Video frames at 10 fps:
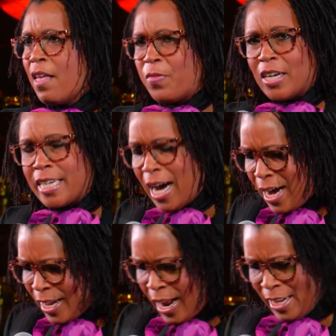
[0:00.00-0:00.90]
the
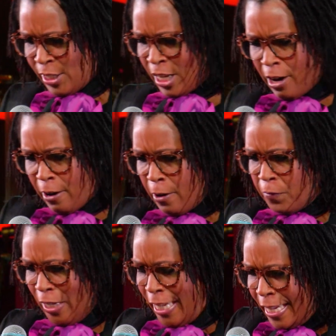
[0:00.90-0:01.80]
God I serve
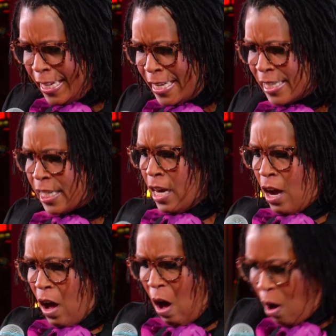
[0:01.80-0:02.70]
is
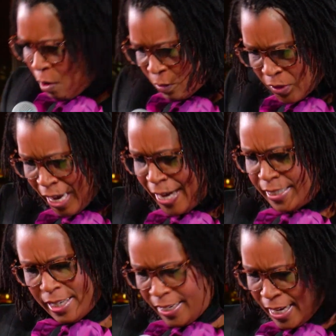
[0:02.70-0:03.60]
all
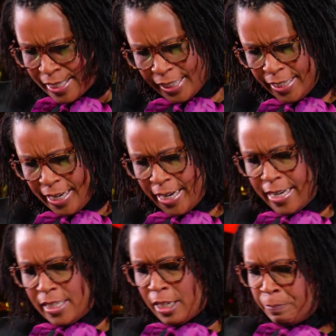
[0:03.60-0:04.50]
that. Yes, he
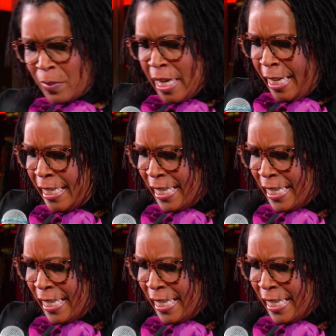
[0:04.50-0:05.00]
is. He